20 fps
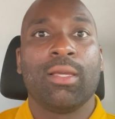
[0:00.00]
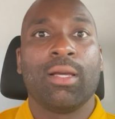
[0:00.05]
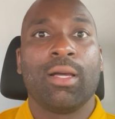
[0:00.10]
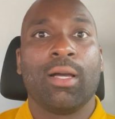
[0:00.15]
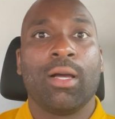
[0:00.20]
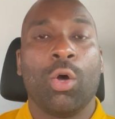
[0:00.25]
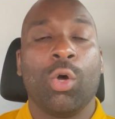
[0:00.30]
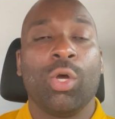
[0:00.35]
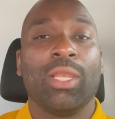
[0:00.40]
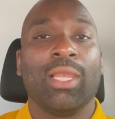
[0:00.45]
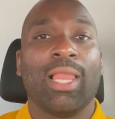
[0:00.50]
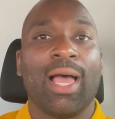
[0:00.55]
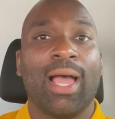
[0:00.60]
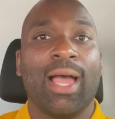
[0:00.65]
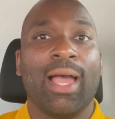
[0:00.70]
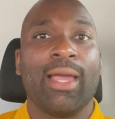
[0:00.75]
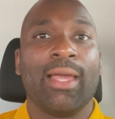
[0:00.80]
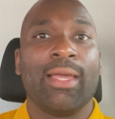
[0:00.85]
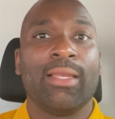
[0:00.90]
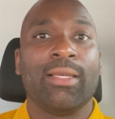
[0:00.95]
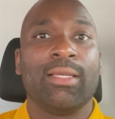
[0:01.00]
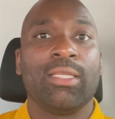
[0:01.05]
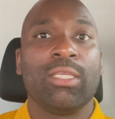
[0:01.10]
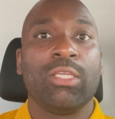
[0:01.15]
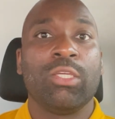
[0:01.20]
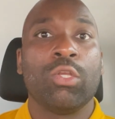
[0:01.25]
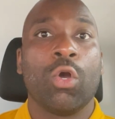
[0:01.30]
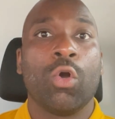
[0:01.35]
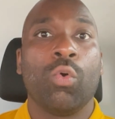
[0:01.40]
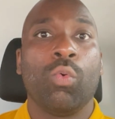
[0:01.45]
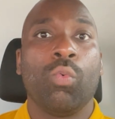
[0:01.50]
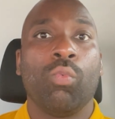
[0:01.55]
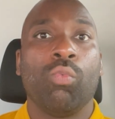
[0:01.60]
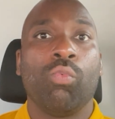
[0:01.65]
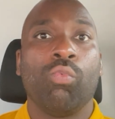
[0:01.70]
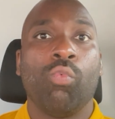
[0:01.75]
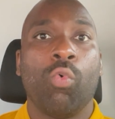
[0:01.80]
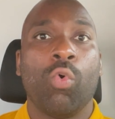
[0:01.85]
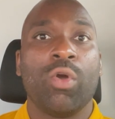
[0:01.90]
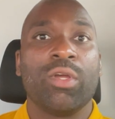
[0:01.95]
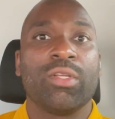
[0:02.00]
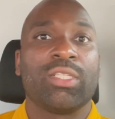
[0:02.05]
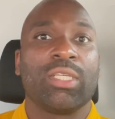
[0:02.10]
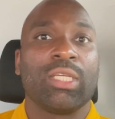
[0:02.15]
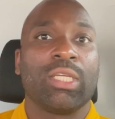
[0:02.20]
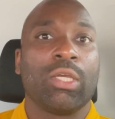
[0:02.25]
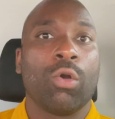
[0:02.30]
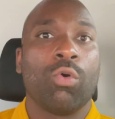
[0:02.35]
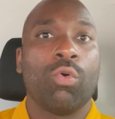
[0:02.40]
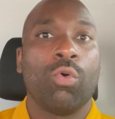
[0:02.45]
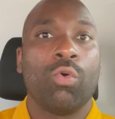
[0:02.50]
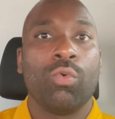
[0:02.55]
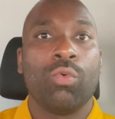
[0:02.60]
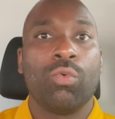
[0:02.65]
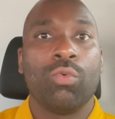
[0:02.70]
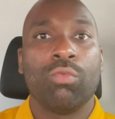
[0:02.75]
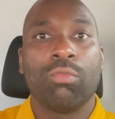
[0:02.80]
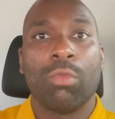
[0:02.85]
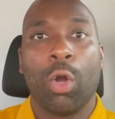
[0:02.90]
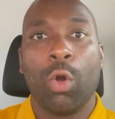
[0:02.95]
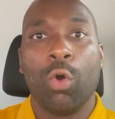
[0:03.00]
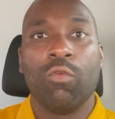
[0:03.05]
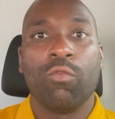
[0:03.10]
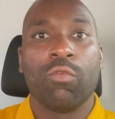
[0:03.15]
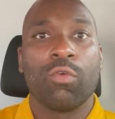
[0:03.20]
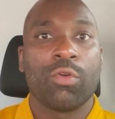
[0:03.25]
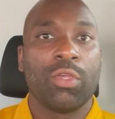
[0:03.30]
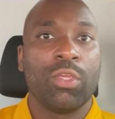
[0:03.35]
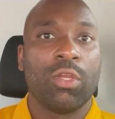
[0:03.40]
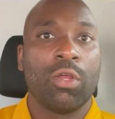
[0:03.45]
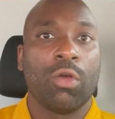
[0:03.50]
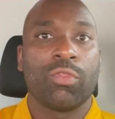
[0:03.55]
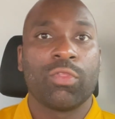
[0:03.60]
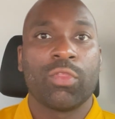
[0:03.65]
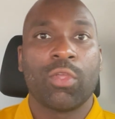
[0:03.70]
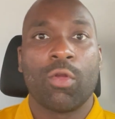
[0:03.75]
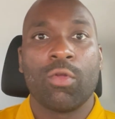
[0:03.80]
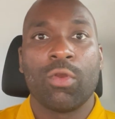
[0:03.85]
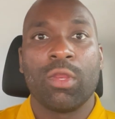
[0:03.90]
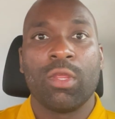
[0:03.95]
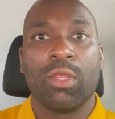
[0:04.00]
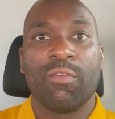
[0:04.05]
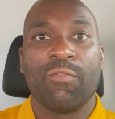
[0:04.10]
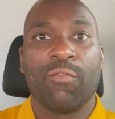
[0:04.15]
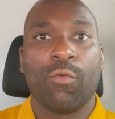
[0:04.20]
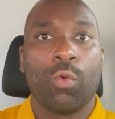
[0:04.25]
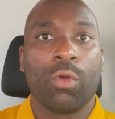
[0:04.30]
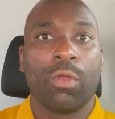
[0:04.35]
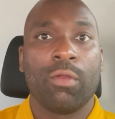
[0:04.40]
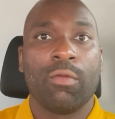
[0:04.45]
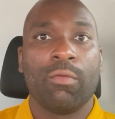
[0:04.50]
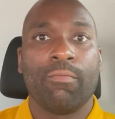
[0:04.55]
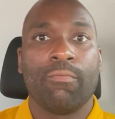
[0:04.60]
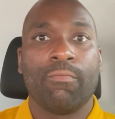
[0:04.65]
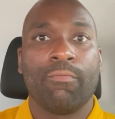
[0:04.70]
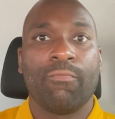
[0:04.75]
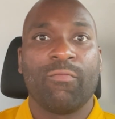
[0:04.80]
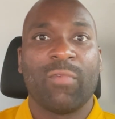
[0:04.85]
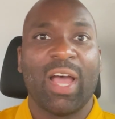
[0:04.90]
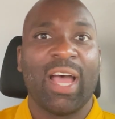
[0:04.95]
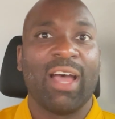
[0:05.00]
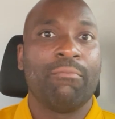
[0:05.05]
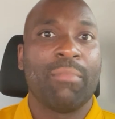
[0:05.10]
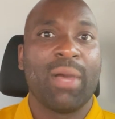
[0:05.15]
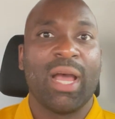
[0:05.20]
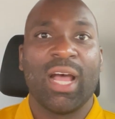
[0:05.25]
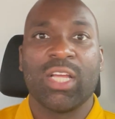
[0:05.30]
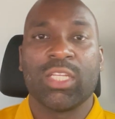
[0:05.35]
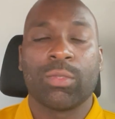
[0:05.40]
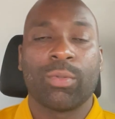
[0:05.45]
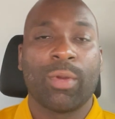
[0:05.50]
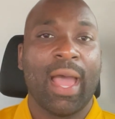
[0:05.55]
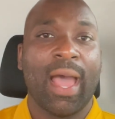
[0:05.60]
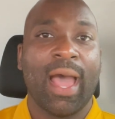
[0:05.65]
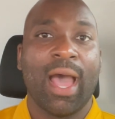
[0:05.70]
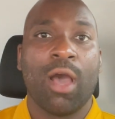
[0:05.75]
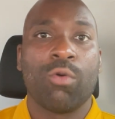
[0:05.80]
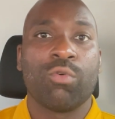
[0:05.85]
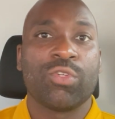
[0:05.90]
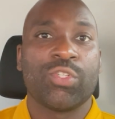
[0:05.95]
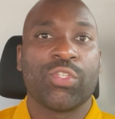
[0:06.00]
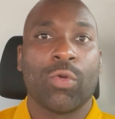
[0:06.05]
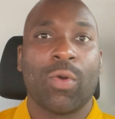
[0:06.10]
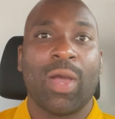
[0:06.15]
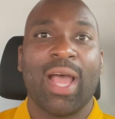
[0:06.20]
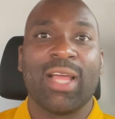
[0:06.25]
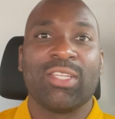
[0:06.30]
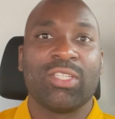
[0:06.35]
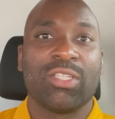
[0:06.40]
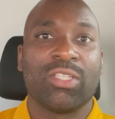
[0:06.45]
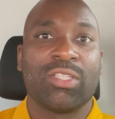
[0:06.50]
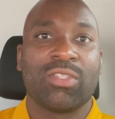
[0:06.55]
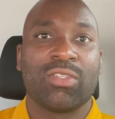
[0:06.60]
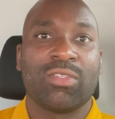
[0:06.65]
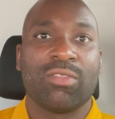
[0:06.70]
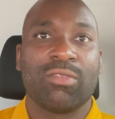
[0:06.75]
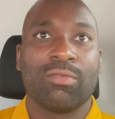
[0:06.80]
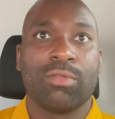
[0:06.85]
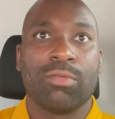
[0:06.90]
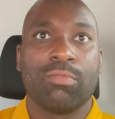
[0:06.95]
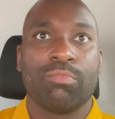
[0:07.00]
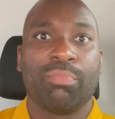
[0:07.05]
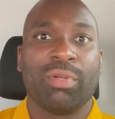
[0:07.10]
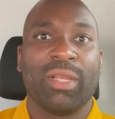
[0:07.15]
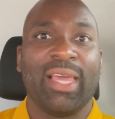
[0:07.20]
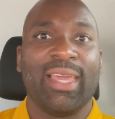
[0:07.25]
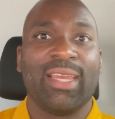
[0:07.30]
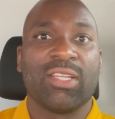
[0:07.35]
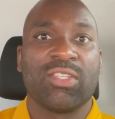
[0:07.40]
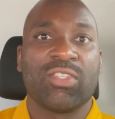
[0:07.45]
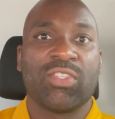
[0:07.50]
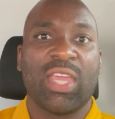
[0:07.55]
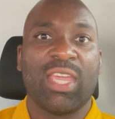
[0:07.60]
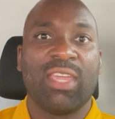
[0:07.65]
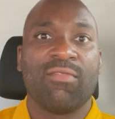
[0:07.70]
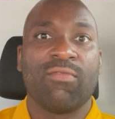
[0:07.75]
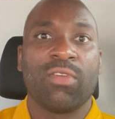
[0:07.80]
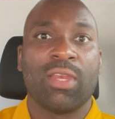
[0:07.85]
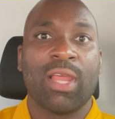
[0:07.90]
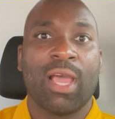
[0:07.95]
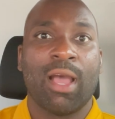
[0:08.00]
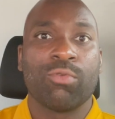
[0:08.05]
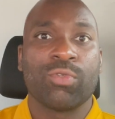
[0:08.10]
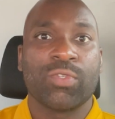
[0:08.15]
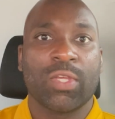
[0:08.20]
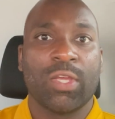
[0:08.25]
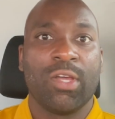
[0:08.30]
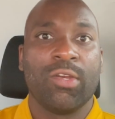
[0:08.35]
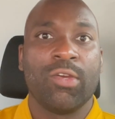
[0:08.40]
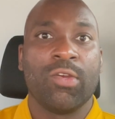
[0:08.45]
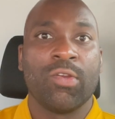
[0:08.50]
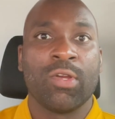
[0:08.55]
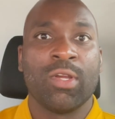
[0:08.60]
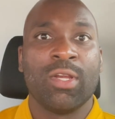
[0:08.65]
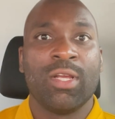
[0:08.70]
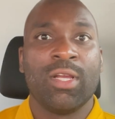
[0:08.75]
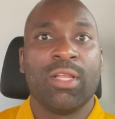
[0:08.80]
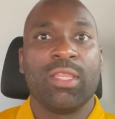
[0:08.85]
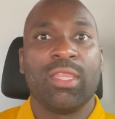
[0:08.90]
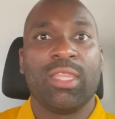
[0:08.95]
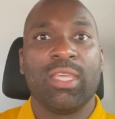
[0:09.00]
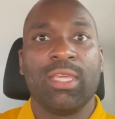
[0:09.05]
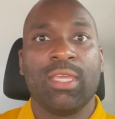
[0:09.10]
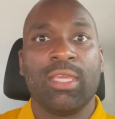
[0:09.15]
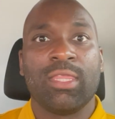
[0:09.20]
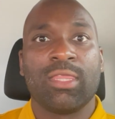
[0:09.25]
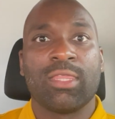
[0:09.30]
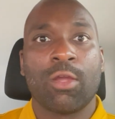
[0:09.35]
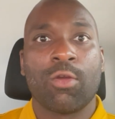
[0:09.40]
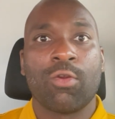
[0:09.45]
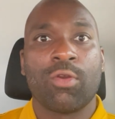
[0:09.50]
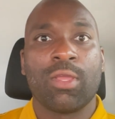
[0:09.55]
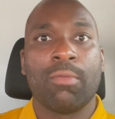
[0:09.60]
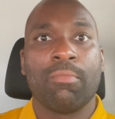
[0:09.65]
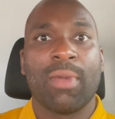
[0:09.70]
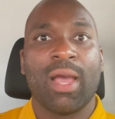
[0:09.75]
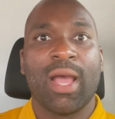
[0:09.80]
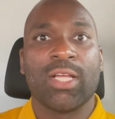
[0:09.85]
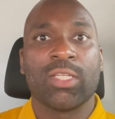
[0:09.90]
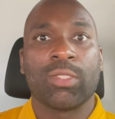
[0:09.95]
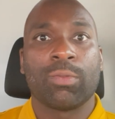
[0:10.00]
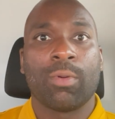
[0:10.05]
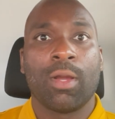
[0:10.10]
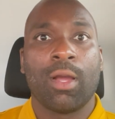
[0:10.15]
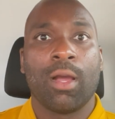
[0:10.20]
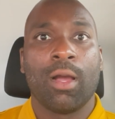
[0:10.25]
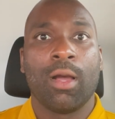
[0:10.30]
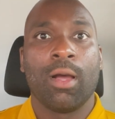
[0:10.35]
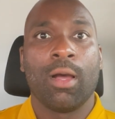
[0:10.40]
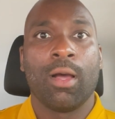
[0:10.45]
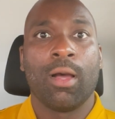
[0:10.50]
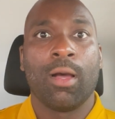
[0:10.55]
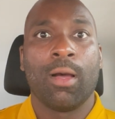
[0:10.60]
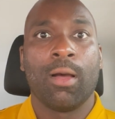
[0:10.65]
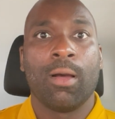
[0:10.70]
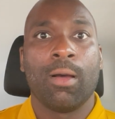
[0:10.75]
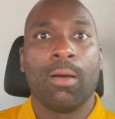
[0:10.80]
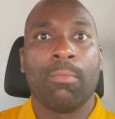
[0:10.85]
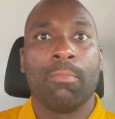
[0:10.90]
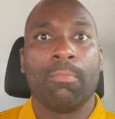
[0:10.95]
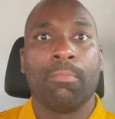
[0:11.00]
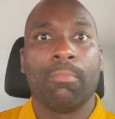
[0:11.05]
online you don't want to go over 30 to 45 miles per hour, so I just played it safe and I was under the 30 miles per hour.